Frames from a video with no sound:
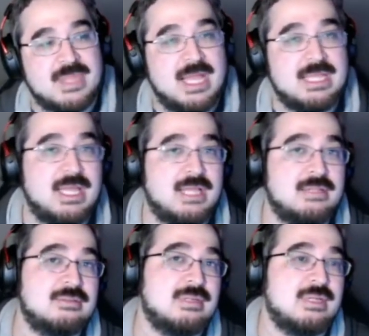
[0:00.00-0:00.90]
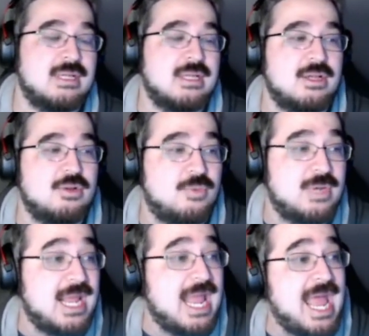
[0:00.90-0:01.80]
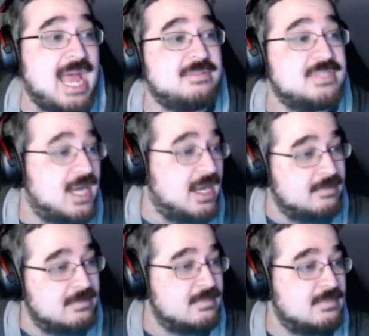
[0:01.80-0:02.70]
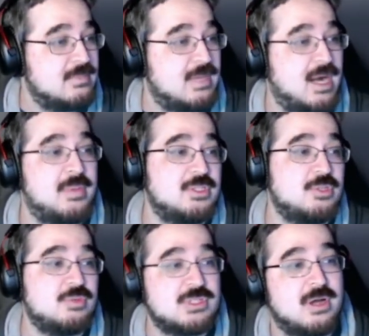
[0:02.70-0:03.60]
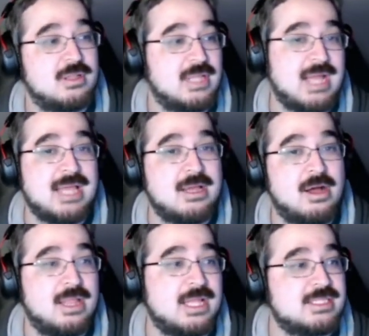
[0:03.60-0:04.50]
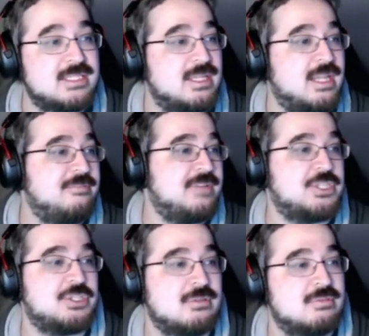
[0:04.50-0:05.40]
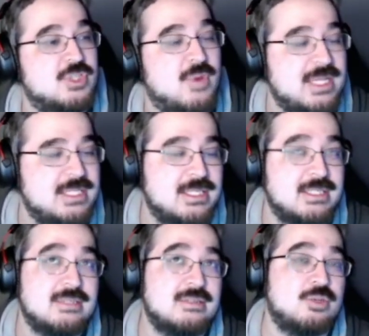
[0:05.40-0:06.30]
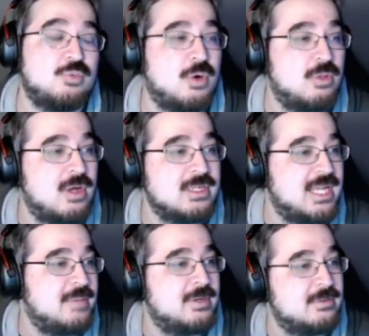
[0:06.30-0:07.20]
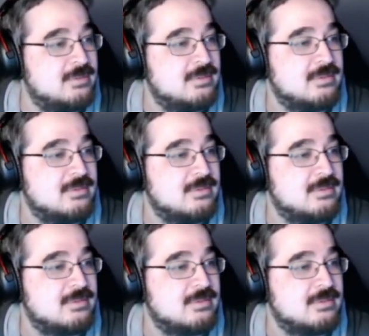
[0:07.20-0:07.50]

and then when I have time, I'm gonna do what's called I call it like a Sunday feature. So I did the Wolong demo,